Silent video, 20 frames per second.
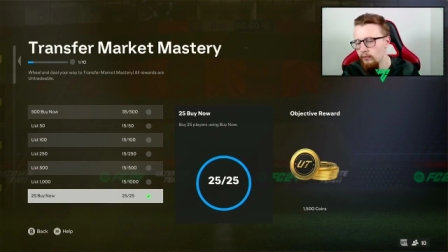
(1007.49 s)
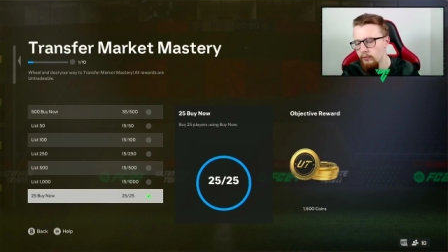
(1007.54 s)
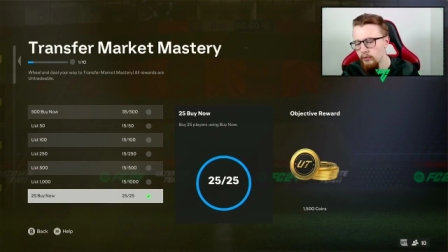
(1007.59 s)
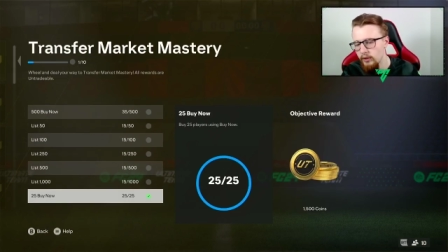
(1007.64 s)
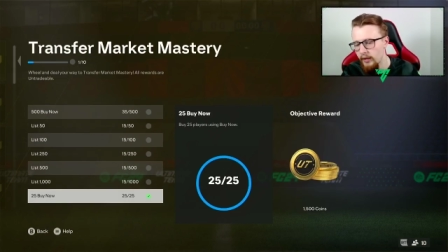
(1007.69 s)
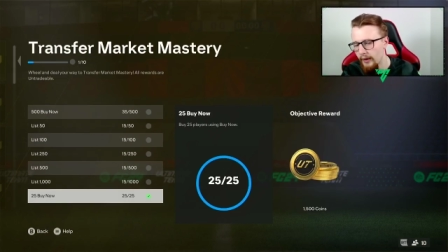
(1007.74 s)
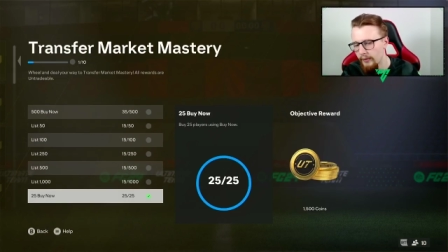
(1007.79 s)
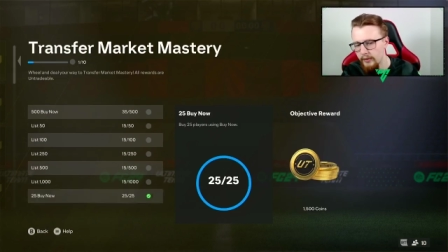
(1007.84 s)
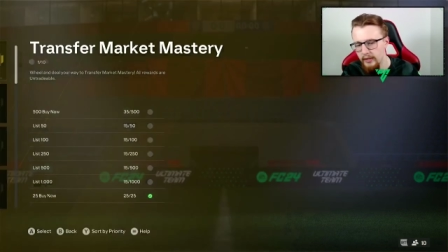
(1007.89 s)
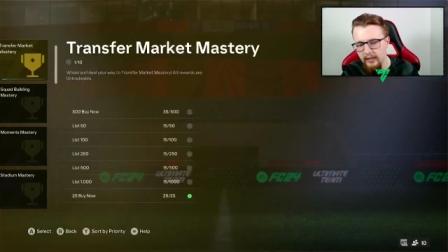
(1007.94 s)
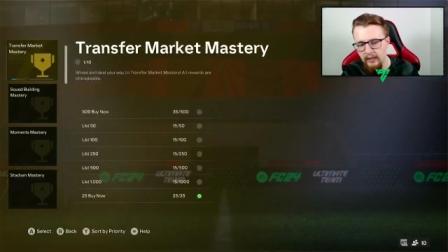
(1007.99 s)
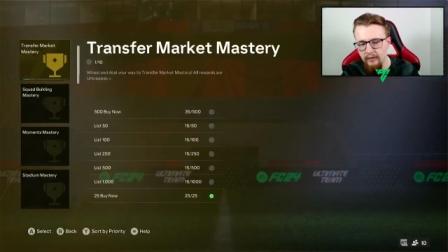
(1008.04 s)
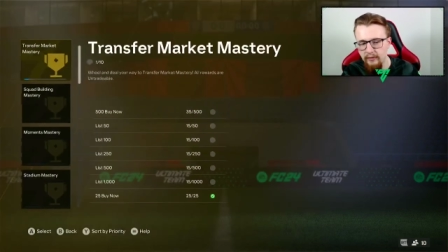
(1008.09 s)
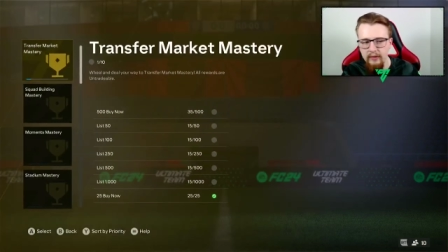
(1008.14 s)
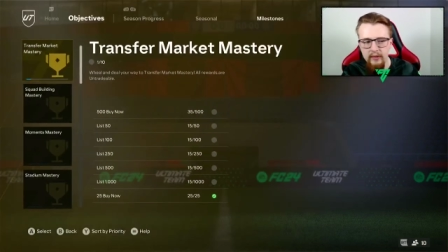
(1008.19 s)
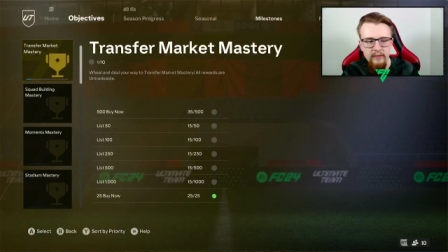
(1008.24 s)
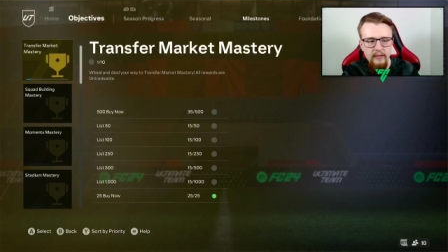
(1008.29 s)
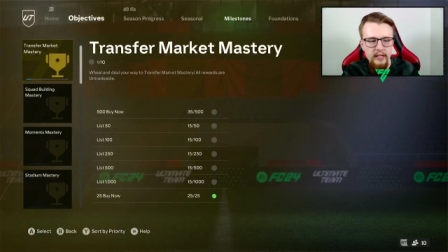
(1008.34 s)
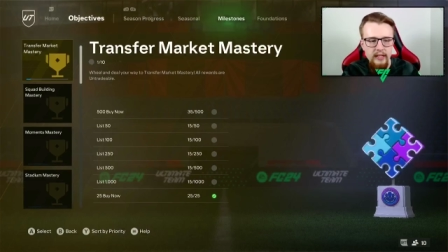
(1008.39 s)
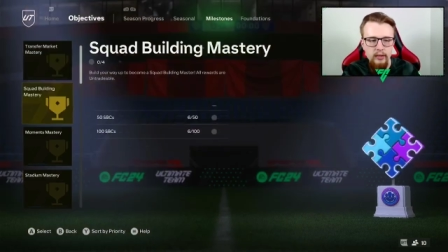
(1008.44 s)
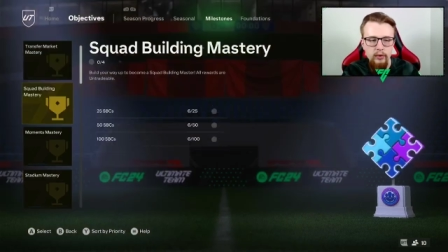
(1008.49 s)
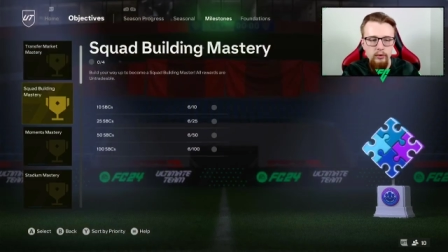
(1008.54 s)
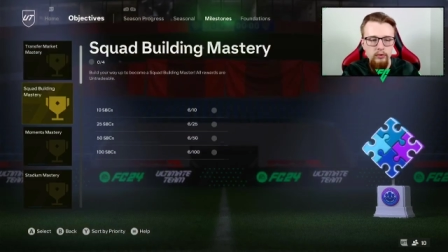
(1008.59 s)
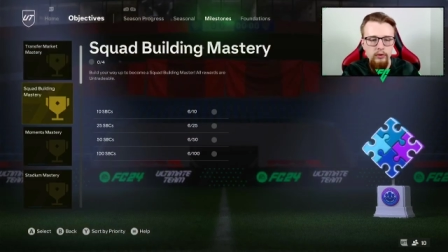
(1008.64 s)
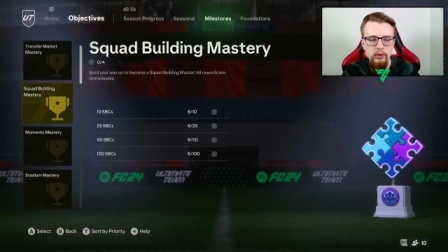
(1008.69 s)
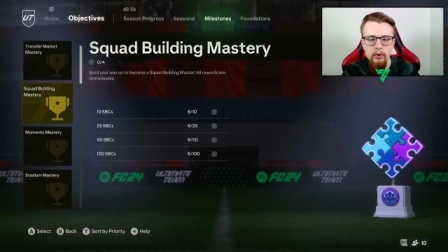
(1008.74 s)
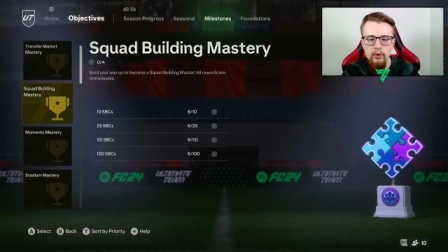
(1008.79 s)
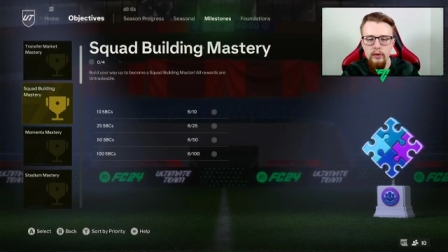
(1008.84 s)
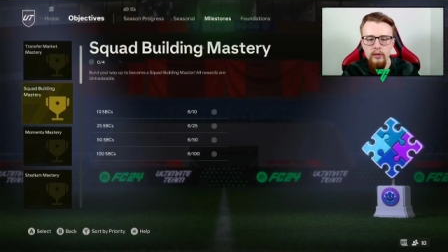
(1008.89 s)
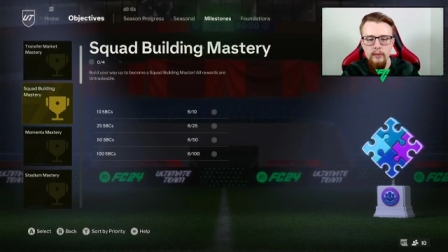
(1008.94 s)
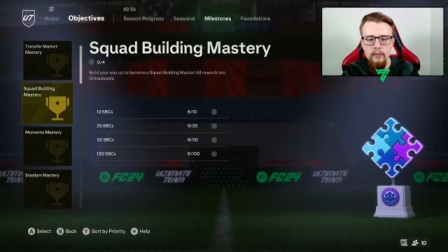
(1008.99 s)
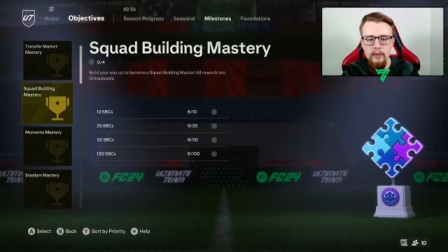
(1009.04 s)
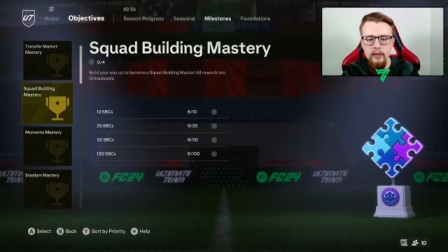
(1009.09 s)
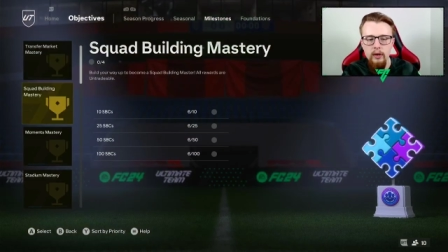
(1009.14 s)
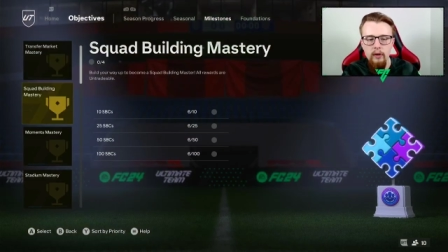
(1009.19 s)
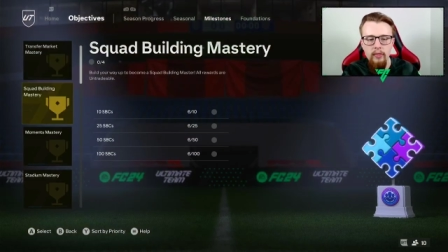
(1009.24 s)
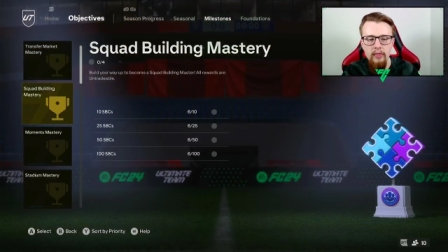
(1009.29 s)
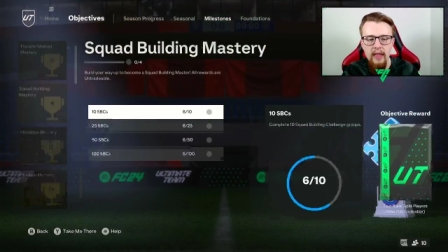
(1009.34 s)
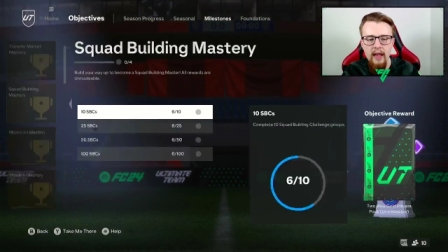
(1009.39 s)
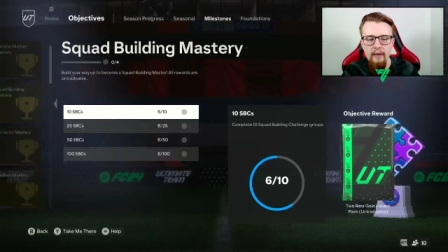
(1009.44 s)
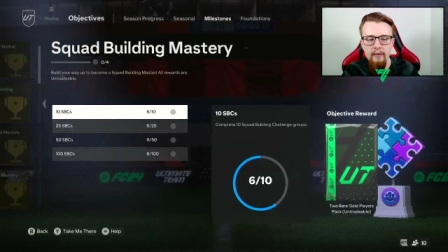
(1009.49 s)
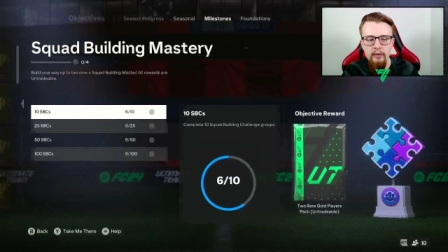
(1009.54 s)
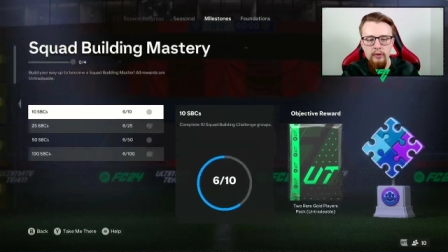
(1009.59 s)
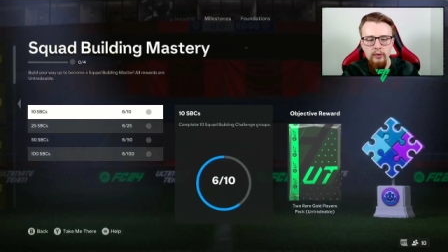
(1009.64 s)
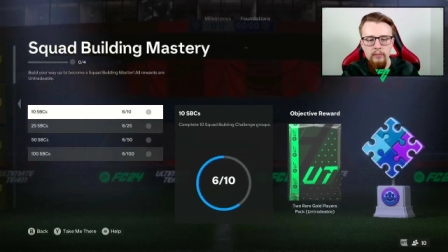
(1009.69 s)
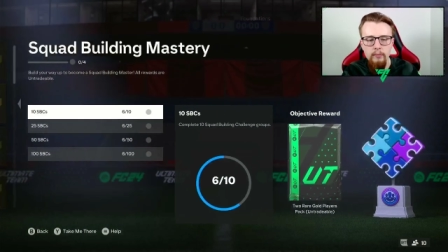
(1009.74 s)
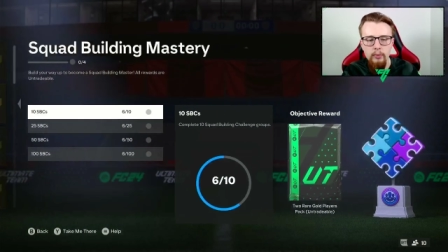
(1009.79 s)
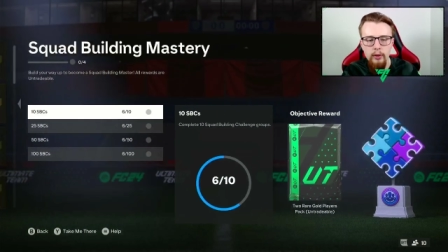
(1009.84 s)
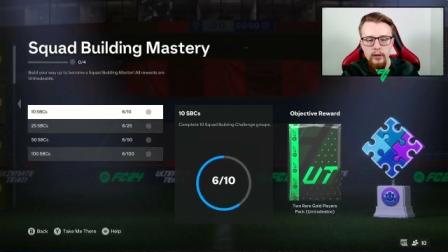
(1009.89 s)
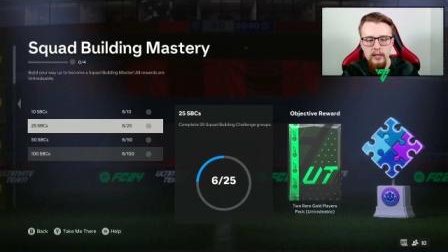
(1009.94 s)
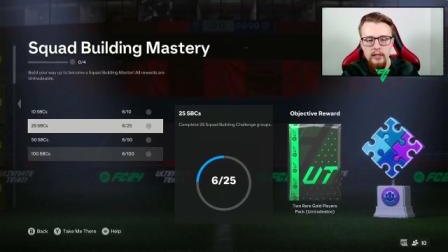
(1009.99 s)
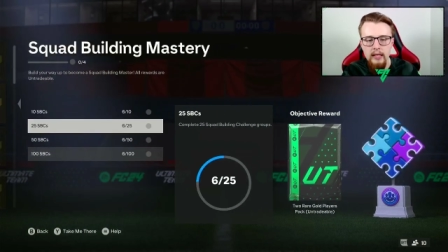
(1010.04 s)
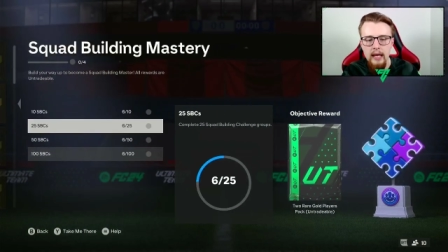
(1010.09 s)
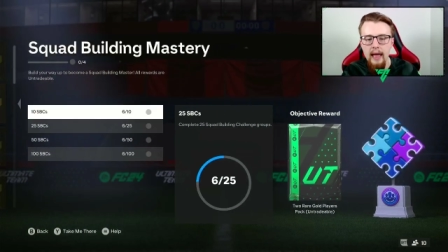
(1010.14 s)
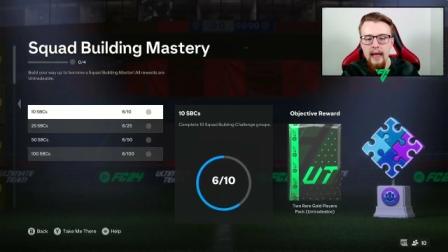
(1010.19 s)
So that was like 1500 coin that we got there at some point.